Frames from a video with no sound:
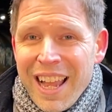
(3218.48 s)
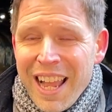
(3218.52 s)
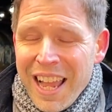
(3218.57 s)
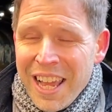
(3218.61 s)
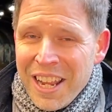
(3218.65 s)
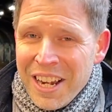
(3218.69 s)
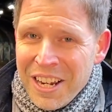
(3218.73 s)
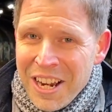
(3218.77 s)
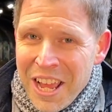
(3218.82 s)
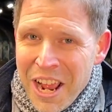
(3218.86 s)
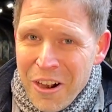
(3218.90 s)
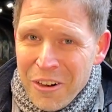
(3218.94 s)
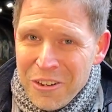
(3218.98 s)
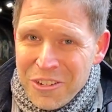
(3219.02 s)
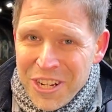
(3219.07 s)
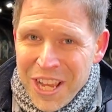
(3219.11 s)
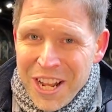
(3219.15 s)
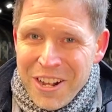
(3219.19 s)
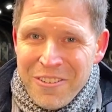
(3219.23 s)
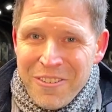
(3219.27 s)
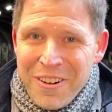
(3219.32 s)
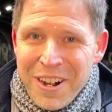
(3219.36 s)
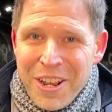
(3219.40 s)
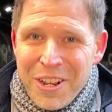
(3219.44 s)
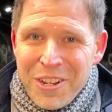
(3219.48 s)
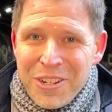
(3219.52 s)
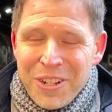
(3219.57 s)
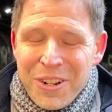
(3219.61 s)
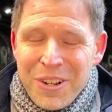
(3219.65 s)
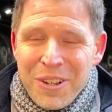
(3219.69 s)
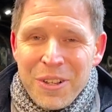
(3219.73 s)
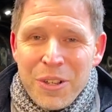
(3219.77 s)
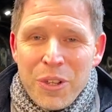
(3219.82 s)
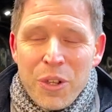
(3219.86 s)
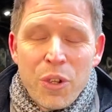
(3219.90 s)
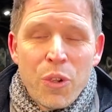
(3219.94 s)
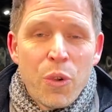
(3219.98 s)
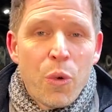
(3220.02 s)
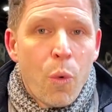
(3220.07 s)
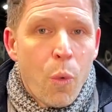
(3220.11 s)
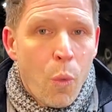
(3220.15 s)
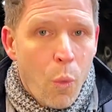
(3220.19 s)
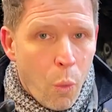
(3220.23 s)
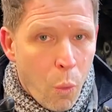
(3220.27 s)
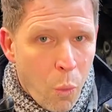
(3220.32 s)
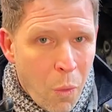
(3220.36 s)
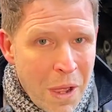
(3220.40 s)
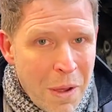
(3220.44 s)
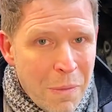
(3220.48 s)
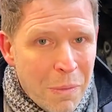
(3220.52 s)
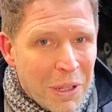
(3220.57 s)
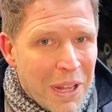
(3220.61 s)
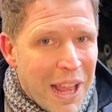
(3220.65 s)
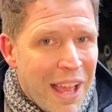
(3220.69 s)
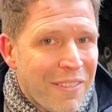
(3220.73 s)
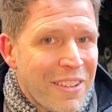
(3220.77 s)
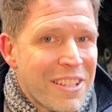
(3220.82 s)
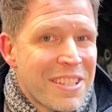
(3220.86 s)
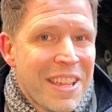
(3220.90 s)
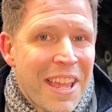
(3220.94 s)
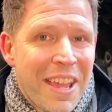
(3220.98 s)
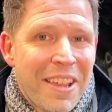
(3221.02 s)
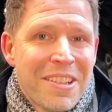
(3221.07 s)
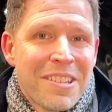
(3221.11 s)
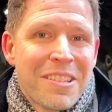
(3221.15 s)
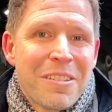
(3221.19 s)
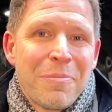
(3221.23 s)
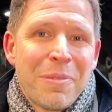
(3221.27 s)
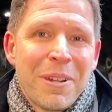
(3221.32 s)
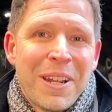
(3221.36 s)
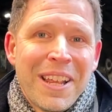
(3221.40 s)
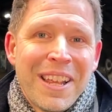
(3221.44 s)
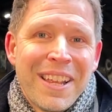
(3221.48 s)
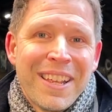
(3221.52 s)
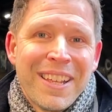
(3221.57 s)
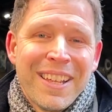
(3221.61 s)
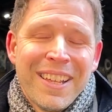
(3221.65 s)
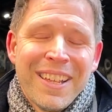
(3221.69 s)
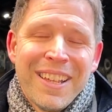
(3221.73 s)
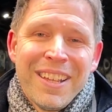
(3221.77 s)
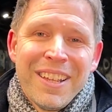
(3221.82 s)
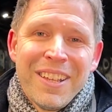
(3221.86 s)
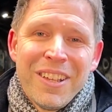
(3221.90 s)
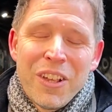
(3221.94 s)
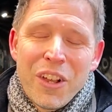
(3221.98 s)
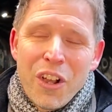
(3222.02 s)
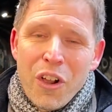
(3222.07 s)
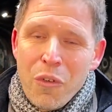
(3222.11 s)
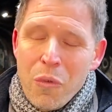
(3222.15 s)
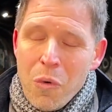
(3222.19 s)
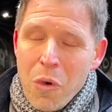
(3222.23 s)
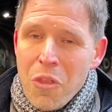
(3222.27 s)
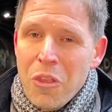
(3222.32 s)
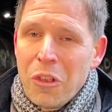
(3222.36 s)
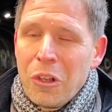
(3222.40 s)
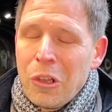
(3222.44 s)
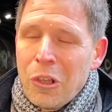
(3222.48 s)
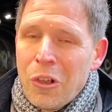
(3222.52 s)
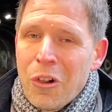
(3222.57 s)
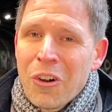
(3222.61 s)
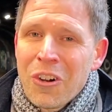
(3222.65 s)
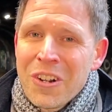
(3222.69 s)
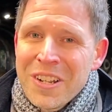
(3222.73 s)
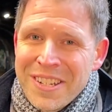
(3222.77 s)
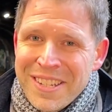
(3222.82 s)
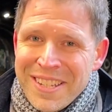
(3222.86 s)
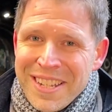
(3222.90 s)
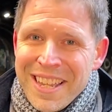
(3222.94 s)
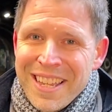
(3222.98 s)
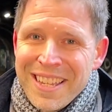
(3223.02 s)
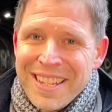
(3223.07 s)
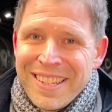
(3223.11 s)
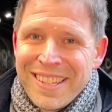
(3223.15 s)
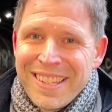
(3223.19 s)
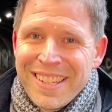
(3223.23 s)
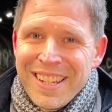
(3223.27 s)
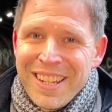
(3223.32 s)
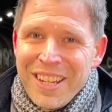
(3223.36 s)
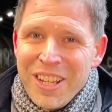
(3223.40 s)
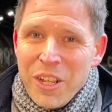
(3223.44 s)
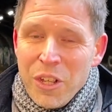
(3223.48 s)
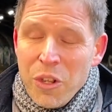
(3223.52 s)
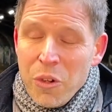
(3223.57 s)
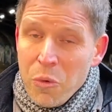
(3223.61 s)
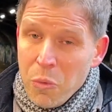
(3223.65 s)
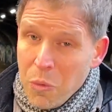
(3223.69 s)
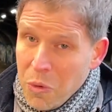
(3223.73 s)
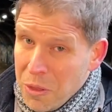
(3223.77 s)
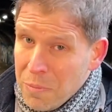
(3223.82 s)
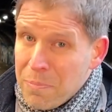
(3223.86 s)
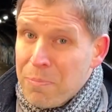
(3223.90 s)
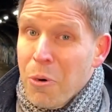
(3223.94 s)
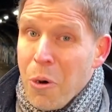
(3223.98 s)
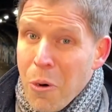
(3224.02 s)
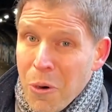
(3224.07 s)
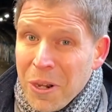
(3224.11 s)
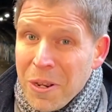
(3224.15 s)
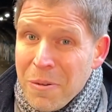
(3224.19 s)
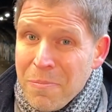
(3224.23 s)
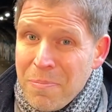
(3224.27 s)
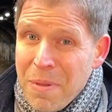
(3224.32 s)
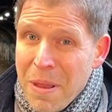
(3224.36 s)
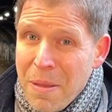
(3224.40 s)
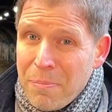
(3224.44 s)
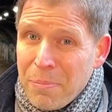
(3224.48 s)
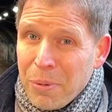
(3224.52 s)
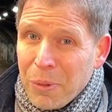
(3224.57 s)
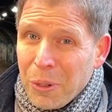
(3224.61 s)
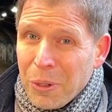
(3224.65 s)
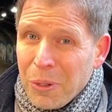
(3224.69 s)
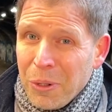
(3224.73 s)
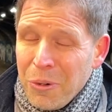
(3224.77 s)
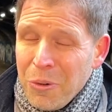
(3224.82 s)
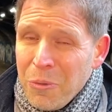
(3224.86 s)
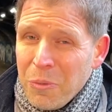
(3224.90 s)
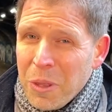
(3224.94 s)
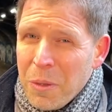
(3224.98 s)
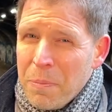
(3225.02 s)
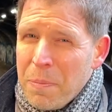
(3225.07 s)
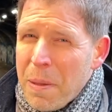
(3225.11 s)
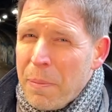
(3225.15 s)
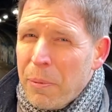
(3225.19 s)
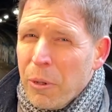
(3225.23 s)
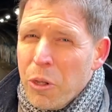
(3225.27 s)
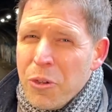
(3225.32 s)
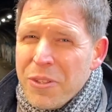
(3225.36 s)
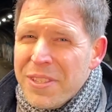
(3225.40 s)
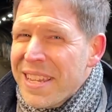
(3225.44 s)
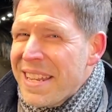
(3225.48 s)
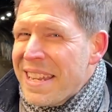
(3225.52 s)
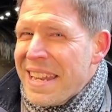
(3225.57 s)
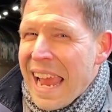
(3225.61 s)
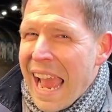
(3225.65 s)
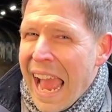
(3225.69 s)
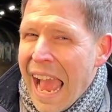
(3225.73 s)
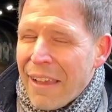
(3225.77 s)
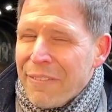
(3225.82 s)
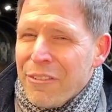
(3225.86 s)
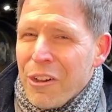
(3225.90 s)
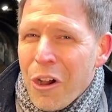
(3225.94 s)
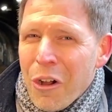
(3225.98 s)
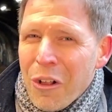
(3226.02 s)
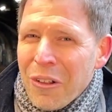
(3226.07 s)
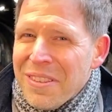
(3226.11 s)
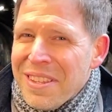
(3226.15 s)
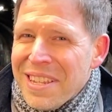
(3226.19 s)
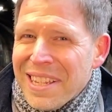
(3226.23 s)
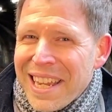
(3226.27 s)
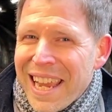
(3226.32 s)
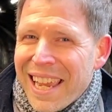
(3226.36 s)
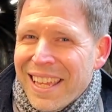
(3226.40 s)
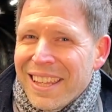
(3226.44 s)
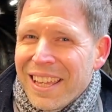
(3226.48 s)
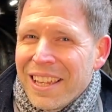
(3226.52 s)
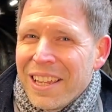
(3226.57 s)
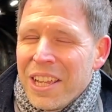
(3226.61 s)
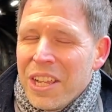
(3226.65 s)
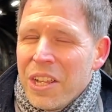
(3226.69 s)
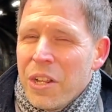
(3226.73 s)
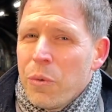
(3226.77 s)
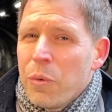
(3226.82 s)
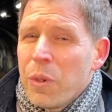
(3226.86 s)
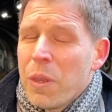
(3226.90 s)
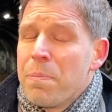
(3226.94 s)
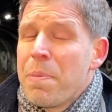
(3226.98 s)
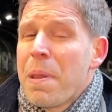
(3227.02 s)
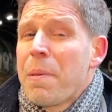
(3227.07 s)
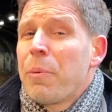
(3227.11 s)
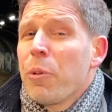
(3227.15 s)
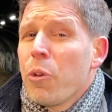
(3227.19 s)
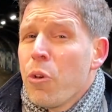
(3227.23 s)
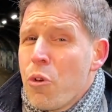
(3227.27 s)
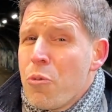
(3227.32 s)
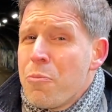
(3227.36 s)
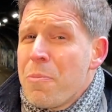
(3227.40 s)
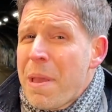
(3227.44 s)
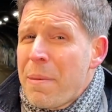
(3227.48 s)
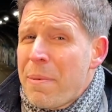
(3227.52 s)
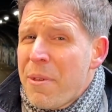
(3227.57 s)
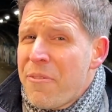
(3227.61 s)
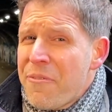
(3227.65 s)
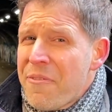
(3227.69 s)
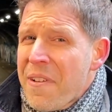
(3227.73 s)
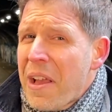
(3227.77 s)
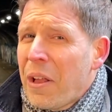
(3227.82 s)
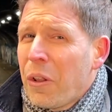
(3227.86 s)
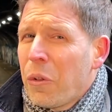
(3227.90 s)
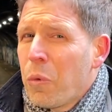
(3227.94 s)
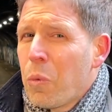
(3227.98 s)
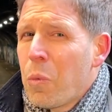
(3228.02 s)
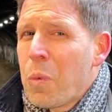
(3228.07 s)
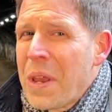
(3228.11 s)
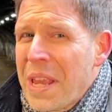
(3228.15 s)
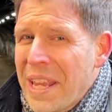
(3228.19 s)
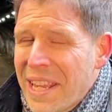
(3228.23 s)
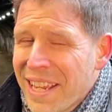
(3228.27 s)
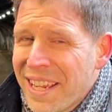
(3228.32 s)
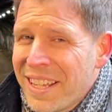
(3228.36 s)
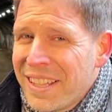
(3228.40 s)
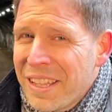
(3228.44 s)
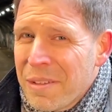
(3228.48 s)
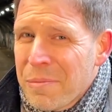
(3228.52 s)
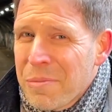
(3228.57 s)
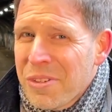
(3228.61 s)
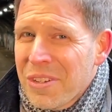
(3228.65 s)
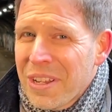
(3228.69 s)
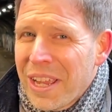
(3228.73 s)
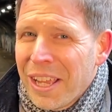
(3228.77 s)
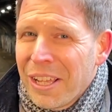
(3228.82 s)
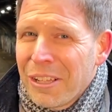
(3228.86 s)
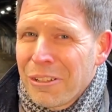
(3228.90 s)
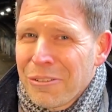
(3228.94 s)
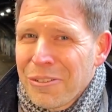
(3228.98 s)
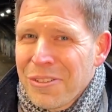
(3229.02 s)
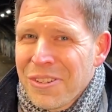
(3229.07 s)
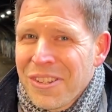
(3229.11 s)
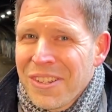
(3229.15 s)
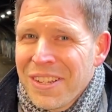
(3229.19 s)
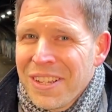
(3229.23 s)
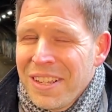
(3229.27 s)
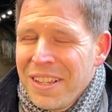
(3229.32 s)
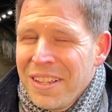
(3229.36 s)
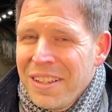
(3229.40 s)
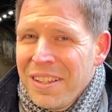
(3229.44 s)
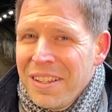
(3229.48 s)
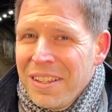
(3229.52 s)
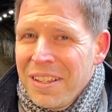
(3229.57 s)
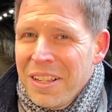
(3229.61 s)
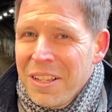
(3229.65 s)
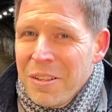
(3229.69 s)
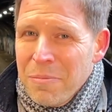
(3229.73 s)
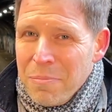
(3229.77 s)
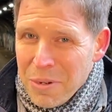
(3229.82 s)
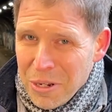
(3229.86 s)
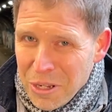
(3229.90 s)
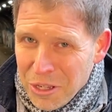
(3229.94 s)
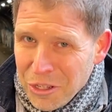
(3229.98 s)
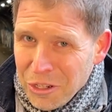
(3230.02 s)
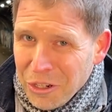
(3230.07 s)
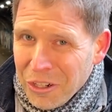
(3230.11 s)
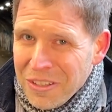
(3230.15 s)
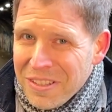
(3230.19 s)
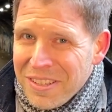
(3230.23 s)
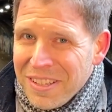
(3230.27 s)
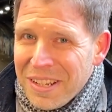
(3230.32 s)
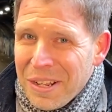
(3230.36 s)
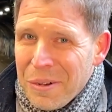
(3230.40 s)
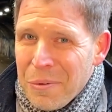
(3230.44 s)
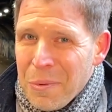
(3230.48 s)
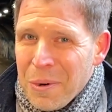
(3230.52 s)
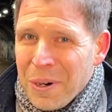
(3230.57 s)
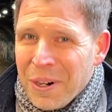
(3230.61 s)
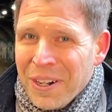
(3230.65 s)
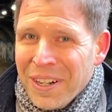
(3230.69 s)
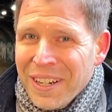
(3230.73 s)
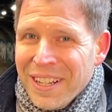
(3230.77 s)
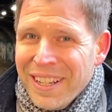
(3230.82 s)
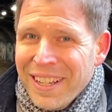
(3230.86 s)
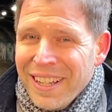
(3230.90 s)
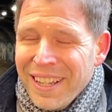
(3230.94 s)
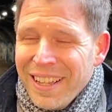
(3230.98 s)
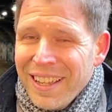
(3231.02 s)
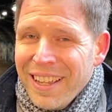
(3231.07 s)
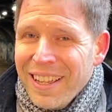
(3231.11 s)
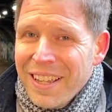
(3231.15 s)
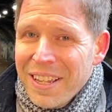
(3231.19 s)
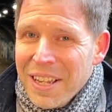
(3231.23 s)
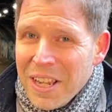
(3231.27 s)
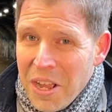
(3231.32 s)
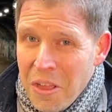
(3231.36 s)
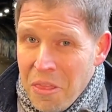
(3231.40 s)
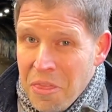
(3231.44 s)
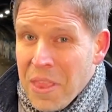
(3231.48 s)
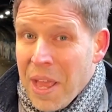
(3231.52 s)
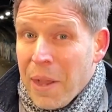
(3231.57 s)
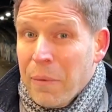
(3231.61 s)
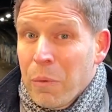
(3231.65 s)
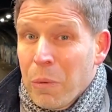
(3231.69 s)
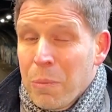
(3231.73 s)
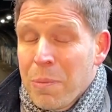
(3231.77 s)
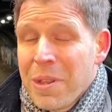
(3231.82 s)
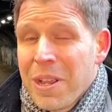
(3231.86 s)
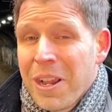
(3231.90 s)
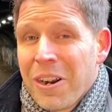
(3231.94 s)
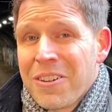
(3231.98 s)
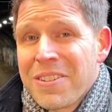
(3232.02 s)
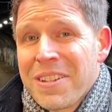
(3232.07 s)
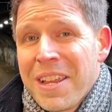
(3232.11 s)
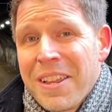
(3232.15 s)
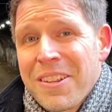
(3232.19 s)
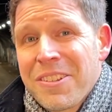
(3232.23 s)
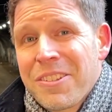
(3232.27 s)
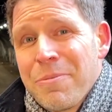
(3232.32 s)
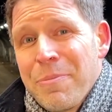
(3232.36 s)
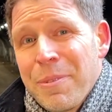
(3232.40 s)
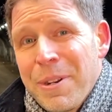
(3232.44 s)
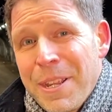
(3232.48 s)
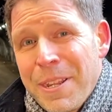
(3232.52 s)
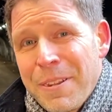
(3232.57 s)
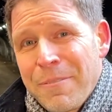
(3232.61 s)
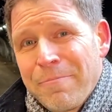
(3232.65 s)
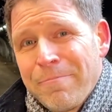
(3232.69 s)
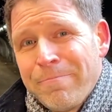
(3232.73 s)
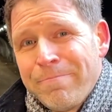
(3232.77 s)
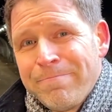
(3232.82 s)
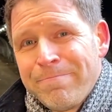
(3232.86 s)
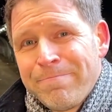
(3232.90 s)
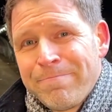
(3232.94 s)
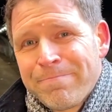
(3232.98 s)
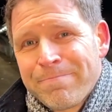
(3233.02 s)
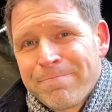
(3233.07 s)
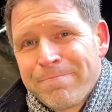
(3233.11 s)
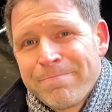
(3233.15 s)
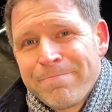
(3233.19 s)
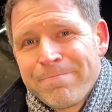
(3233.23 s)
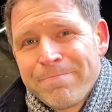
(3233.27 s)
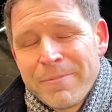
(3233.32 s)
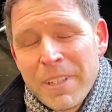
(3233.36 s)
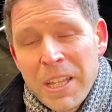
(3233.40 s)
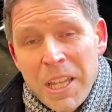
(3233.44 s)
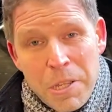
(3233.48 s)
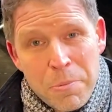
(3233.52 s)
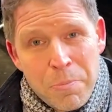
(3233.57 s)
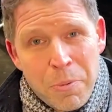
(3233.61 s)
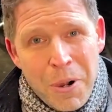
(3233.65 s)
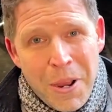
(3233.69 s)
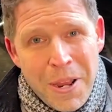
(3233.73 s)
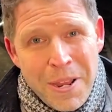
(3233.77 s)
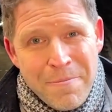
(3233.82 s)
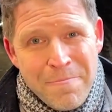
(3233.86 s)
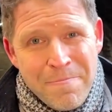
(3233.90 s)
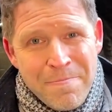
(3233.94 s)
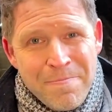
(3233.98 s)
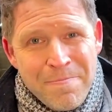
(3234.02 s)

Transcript: And in our generation, we will have a testimony of what the Lord did with the broken people, with the people who didn't have it all together, with the people who maybe felt weak in themselves. But God did a work, and that will be our testimony. Let's pray.